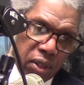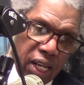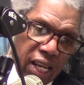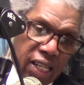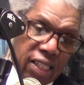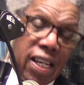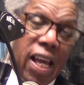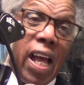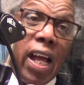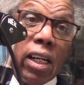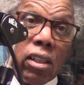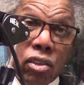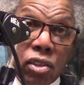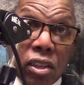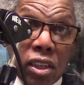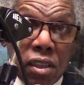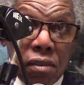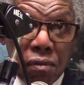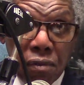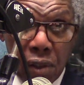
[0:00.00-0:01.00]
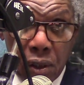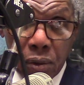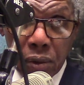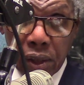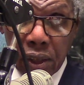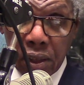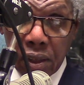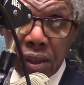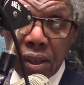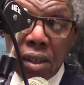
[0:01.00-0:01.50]
and actually
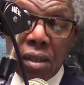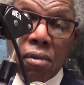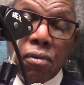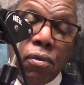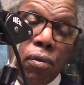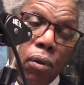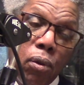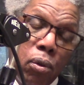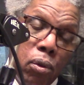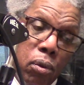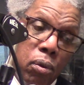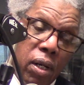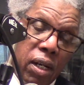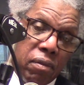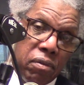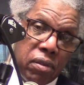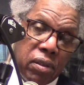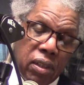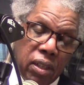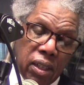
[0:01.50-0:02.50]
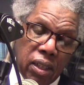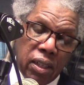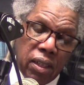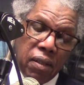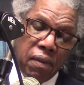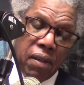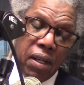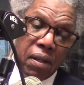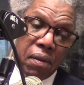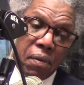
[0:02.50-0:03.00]
voting for
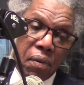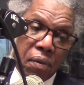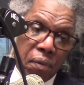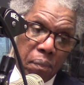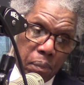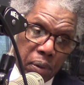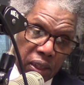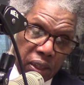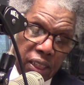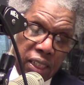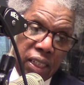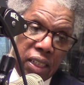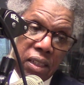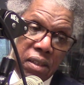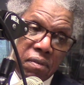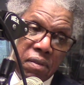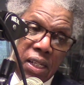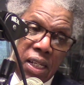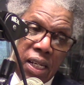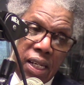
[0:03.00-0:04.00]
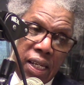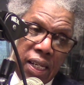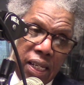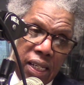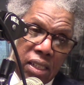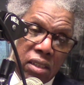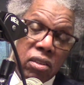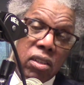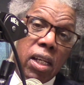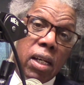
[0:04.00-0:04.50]
whoever they believe
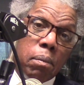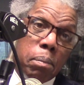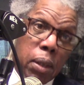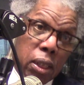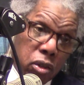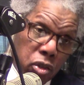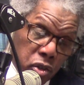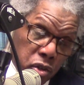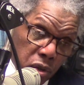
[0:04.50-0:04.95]
is their best